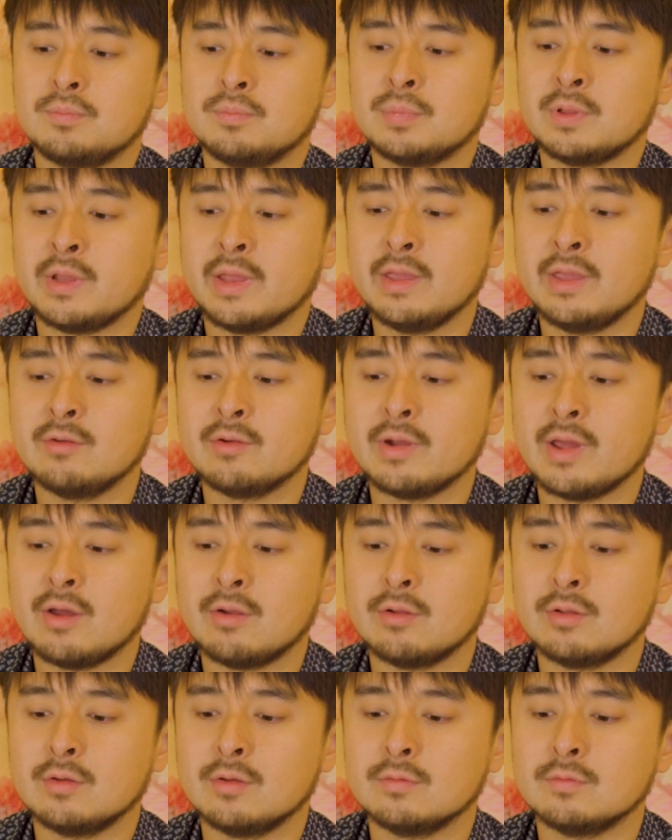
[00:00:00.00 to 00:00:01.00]

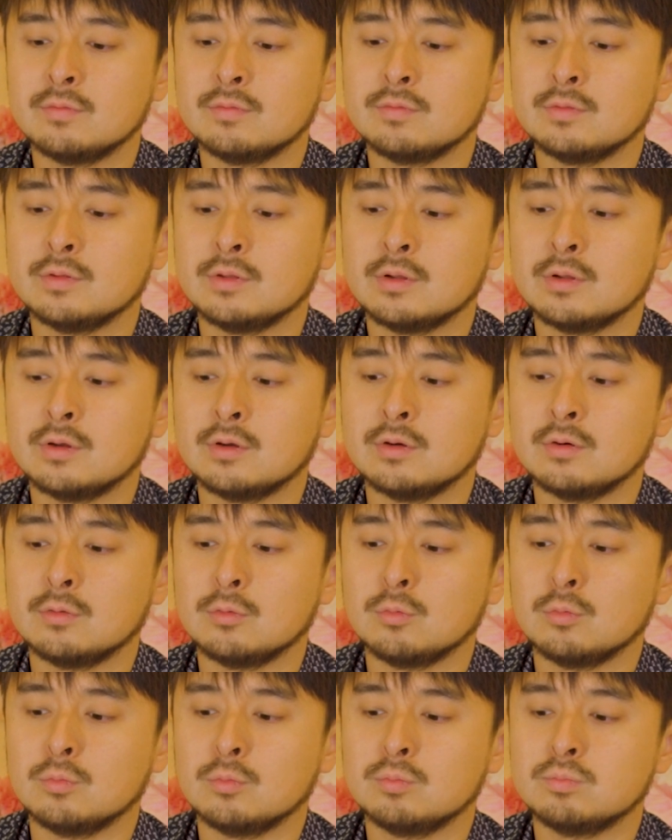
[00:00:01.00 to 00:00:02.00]
playground of, you
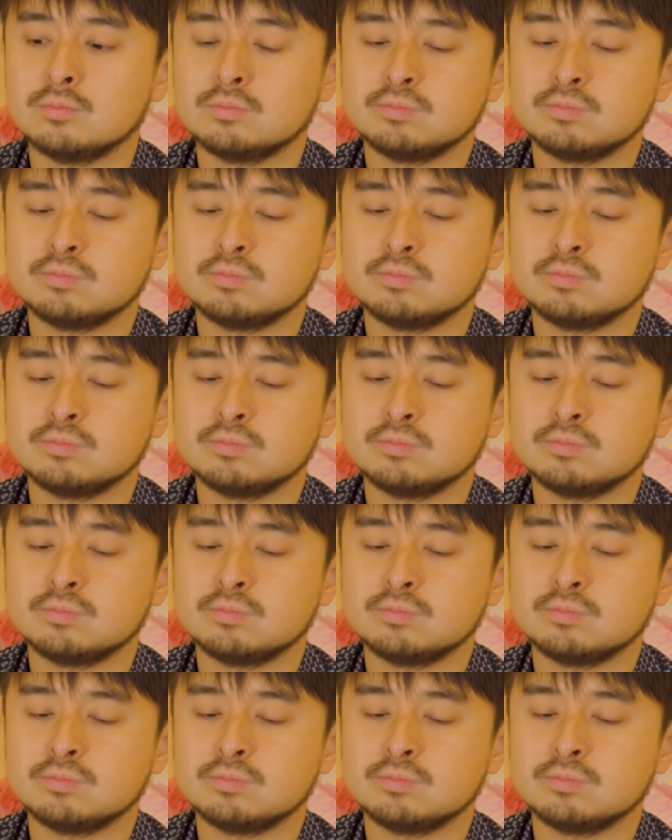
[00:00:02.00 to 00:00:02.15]
know,